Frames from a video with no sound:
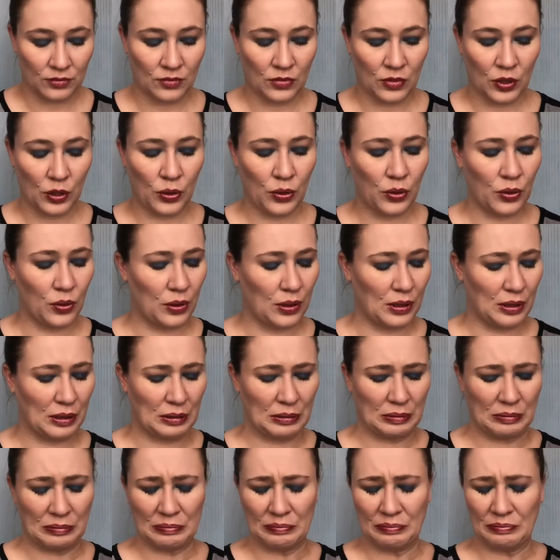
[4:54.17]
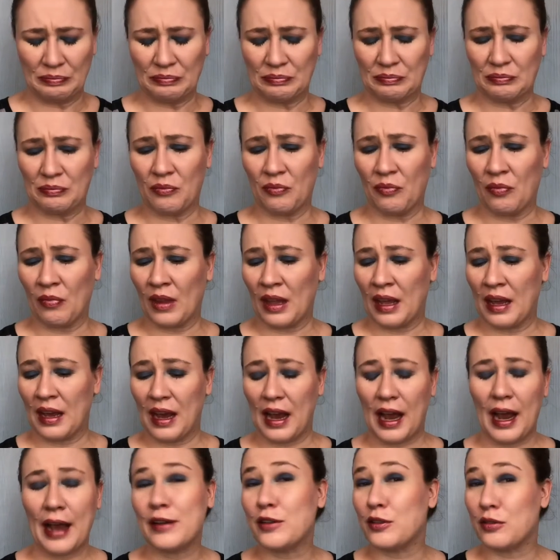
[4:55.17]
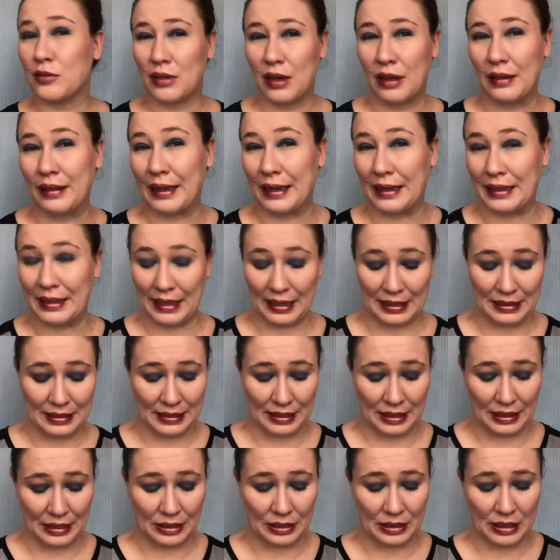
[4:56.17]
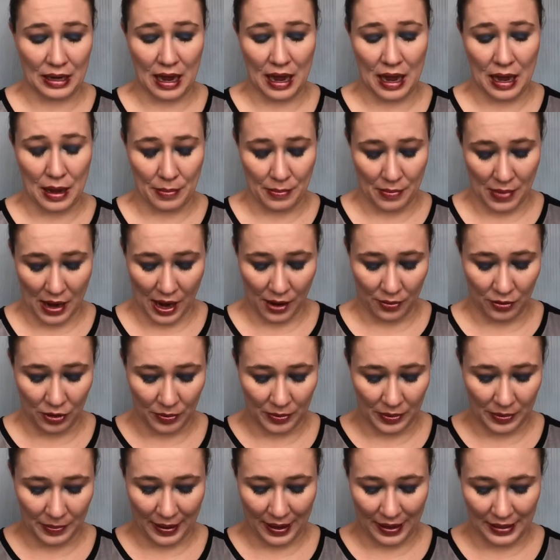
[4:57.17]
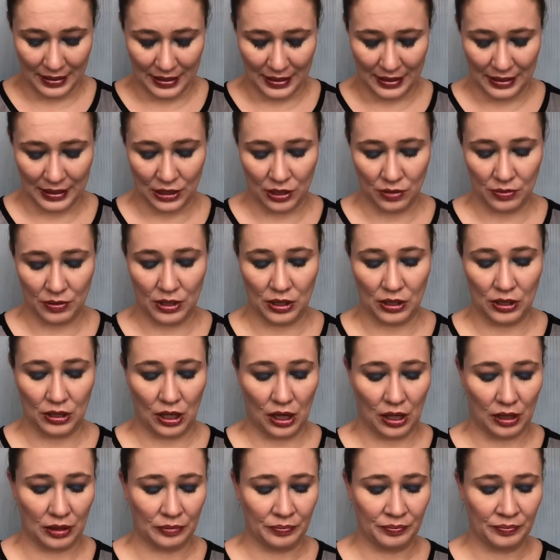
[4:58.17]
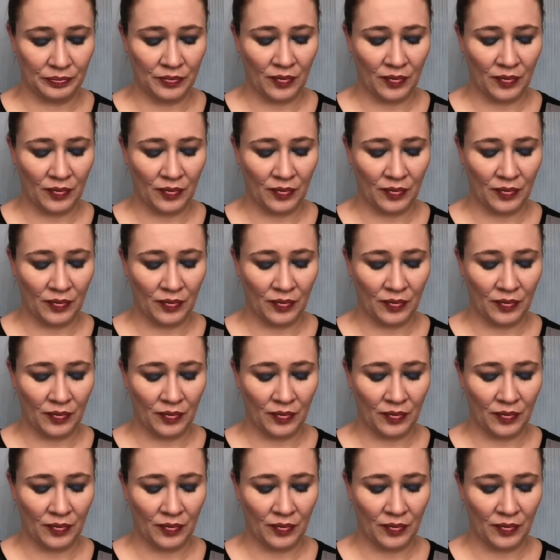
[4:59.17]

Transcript: Ooh, I do not like that scent. Um, I will be passing this one along.